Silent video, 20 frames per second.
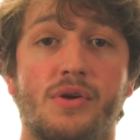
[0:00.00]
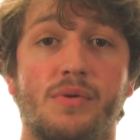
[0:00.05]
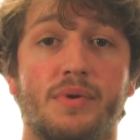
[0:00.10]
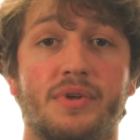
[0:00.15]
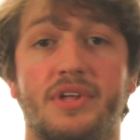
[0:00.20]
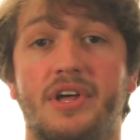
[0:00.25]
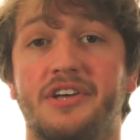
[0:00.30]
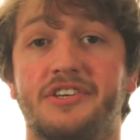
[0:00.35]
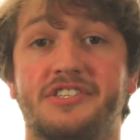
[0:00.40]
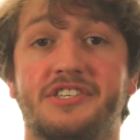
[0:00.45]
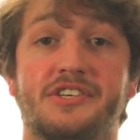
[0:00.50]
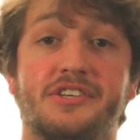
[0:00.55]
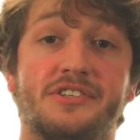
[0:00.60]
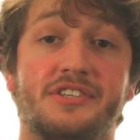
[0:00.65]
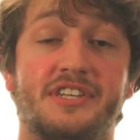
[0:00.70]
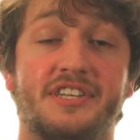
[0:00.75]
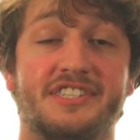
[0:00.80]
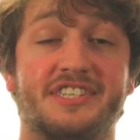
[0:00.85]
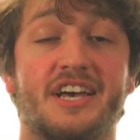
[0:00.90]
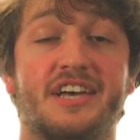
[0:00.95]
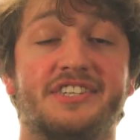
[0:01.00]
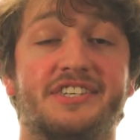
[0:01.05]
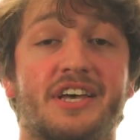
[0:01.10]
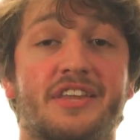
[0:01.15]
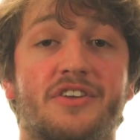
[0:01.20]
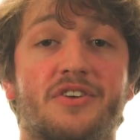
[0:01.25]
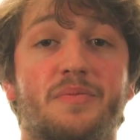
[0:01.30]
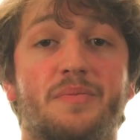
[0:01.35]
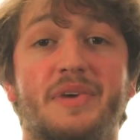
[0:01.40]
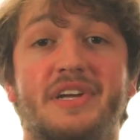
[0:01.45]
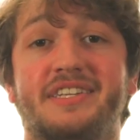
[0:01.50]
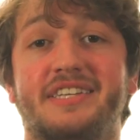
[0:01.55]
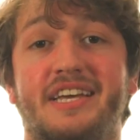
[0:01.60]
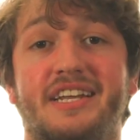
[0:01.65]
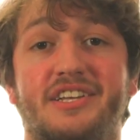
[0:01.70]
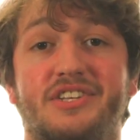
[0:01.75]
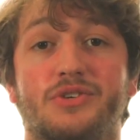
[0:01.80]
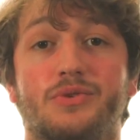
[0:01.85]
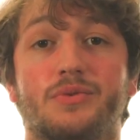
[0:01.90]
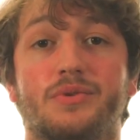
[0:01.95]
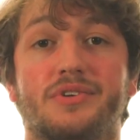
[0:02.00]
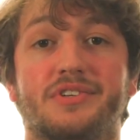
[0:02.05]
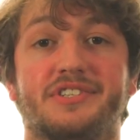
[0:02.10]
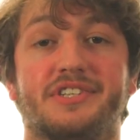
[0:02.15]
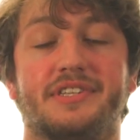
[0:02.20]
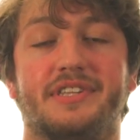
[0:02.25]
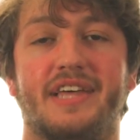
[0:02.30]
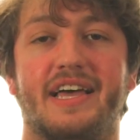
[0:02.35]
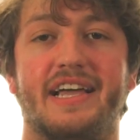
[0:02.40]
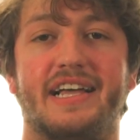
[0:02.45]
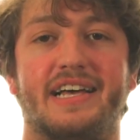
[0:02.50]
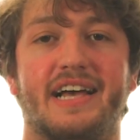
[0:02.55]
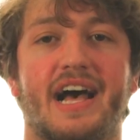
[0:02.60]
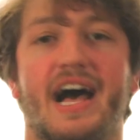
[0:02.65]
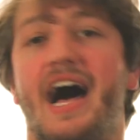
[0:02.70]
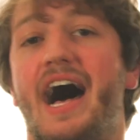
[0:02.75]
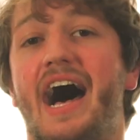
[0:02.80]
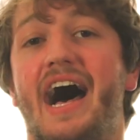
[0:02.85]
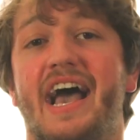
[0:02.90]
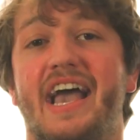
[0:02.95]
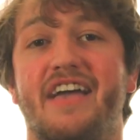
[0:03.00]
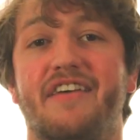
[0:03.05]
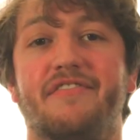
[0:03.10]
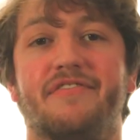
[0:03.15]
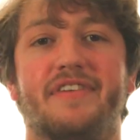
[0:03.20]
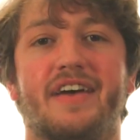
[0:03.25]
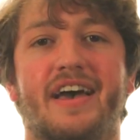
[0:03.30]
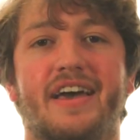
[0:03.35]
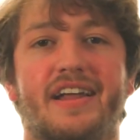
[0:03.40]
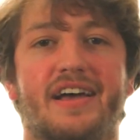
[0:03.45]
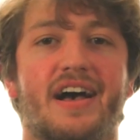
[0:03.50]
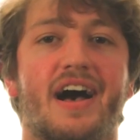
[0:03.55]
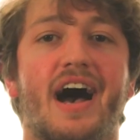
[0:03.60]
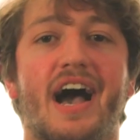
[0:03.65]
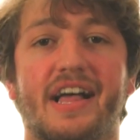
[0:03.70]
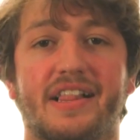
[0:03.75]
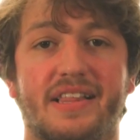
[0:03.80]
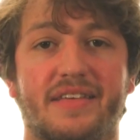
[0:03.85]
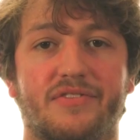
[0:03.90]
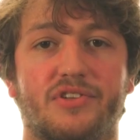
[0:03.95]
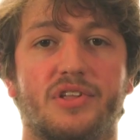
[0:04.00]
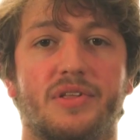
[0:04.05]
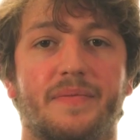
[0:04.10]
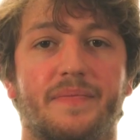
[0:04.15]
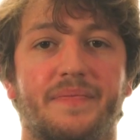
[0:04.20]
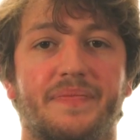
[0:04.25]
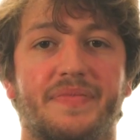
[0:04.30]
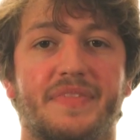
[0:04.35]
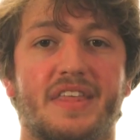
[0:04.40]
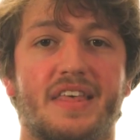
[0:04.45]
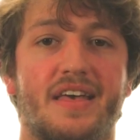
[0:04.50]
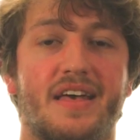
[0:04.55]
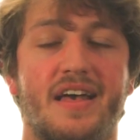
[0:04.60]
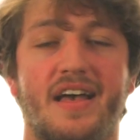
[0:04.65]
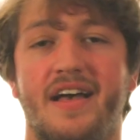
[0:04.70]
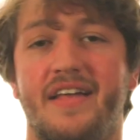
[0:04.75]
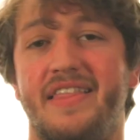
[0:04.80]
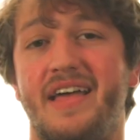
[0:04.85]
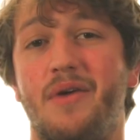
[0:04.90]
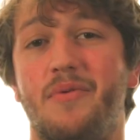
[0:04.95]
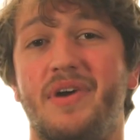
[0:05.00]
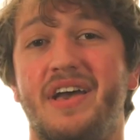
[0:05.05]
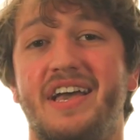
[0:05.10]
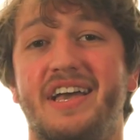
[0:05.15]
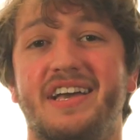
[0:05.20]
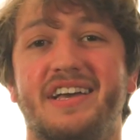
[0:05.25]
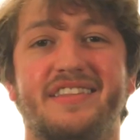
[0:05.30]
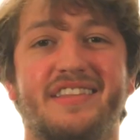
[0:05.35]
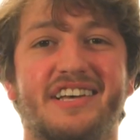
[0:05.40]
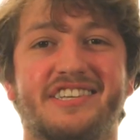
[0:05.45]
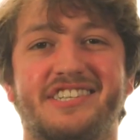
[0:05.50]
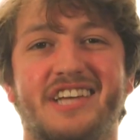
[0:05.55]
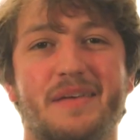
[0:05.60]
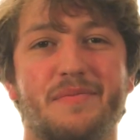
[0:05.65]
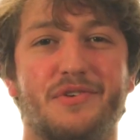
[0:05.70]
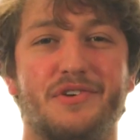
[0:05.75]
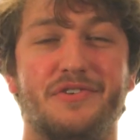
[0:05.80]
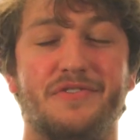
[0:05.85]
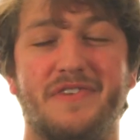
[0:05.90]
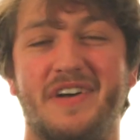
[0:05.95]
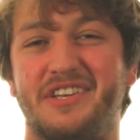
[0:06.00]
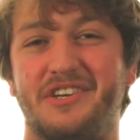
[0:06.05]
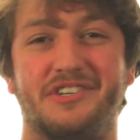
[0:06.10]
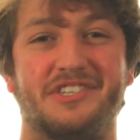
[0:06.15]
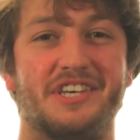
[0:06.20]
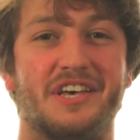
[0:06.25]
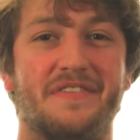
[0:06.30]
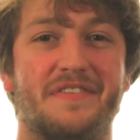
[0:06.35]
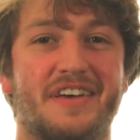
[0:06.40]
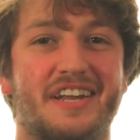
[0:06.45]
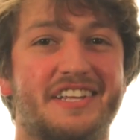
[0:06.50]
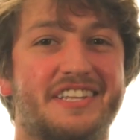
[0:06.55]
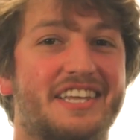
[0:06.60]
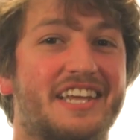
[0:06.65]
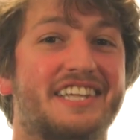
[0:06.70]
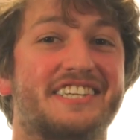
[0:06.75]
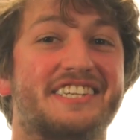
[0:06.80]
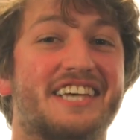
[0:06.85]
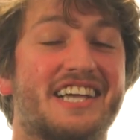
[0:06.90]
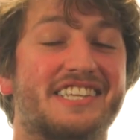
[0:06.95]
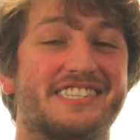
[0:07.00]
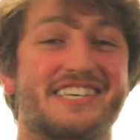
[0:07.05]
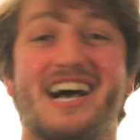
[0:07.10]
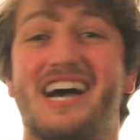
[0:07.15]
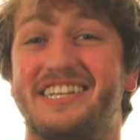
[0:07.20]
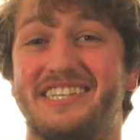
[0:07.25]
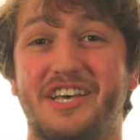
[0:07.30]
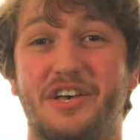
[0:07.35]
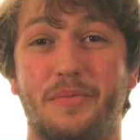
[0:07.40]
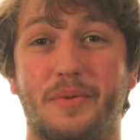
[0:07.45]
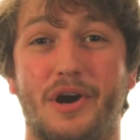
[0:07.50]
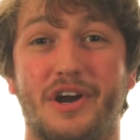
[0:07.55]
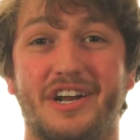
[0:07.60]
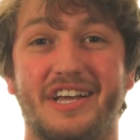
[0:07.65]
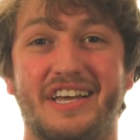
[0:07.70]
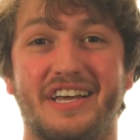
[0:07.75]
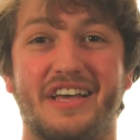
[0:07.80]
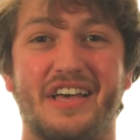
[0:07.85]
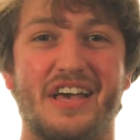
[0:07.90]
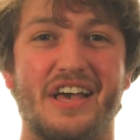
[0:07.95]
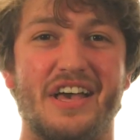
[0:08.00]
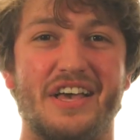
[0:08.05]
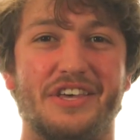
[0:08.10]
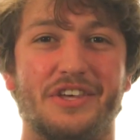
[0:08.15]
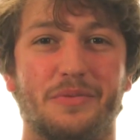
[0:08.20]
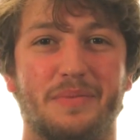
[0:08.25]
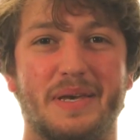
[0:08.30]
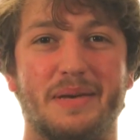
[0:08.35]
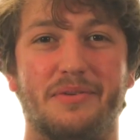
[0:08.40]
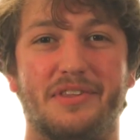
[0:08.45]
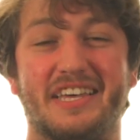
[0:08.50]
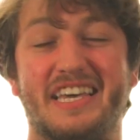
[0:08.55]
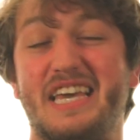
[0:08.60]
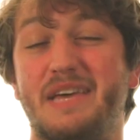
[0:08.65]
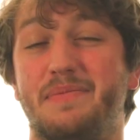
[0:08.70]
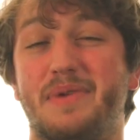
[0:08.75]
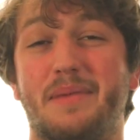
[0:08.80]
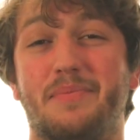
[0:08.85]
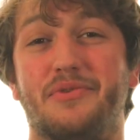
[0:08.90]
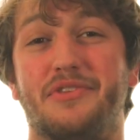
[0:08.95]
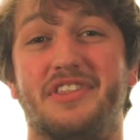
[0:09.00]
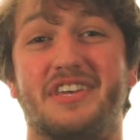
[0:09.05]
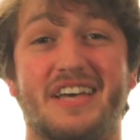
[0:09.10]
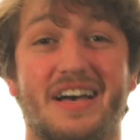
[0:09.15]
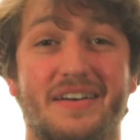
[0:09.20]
We'll also discuss other big data tools like Hive at a high level. That way, next time you find yourself at a data science cocktail party, you'll be able to keep up with the